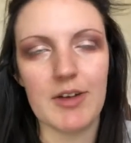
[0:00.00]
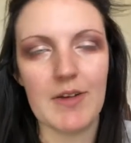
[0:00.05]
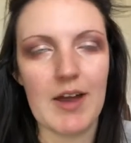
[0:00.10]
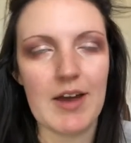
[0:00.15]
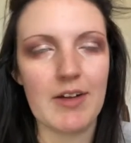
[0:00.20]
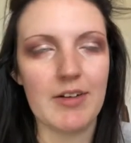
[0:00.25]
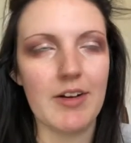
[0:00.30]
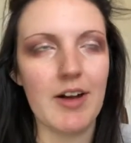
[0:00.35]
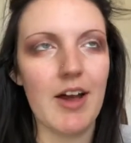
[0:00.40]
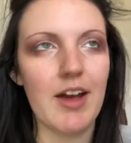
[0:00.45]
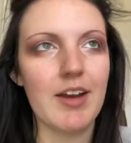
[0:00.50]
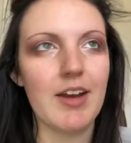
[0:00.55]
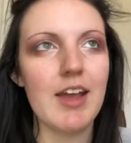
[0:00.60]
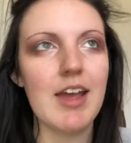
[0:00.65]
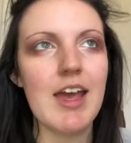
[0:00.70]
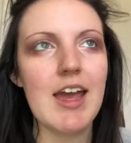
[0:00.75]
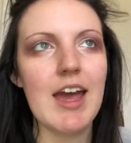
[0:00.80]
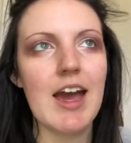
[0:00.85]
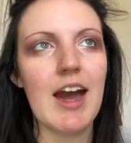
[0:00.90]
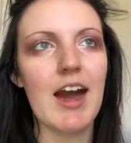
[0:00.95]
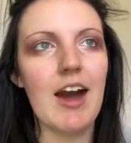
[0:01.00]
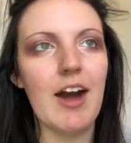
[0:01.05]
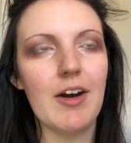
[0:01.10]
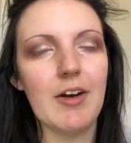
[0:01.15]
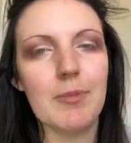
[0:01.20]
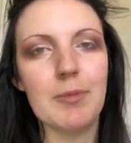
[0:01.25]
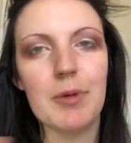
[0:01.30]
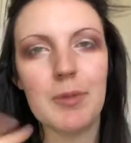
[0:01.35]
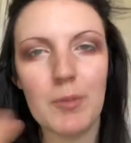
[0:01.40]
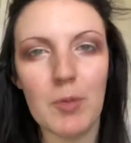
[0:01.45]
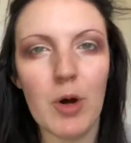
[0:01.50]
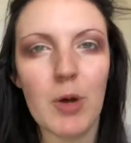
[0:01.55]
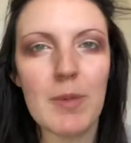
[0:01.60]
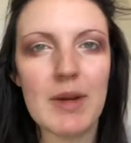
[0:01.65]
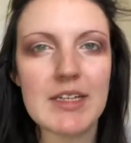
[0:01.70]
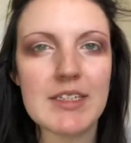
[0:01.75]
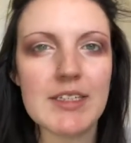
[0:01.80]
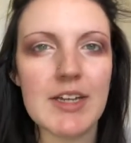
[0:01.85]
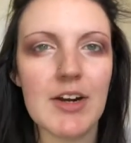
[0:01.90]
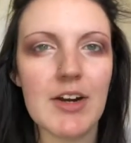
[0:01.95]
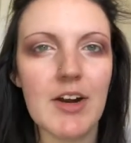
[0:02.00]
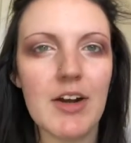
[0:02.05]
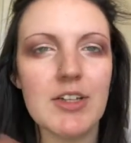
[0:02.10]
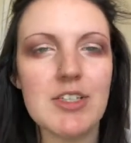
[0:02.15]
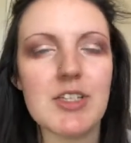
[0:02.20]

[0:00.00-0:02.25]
out a lot, I'll put more mascara on.